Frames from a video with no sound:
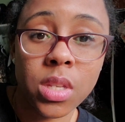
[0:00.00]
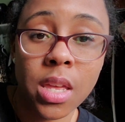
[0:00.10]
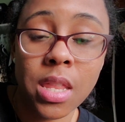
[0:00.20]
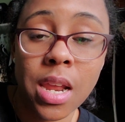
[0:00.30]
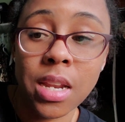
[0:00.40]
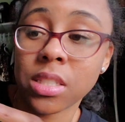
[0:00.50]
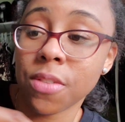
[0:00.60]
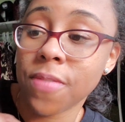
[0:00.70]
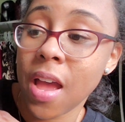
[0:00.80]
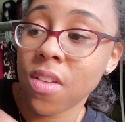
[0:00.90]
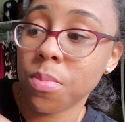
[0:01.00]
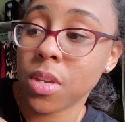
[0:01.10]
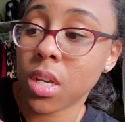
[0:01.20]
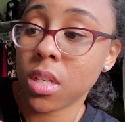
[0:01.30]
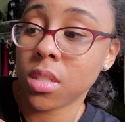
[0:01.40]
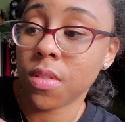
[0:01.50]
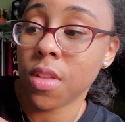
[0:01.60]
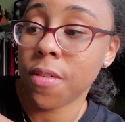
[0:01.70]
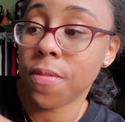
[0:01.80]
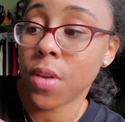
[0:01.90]
and it's a five because of
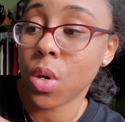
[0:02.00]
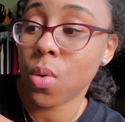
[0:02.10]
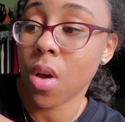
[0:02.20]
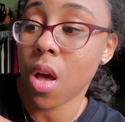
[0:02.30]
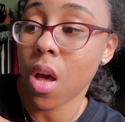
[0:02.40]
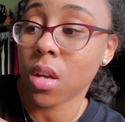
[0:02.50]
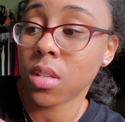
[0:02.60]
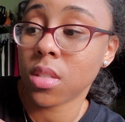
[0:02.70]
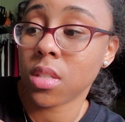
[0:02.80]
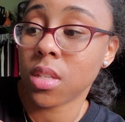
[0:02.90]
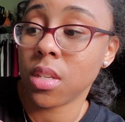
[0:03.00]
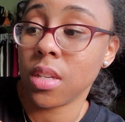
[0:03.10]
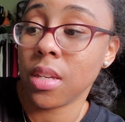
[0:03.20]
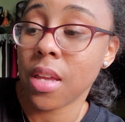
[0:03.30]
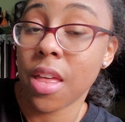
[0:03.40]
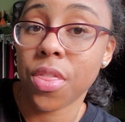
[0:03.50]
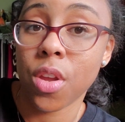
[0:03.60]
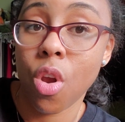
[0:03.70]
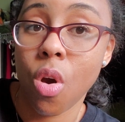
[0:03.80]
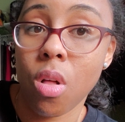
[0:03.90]
the
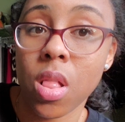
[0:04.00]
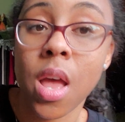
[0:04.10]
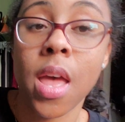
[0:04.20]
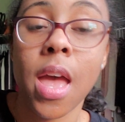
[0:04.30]
phenoxyethanol.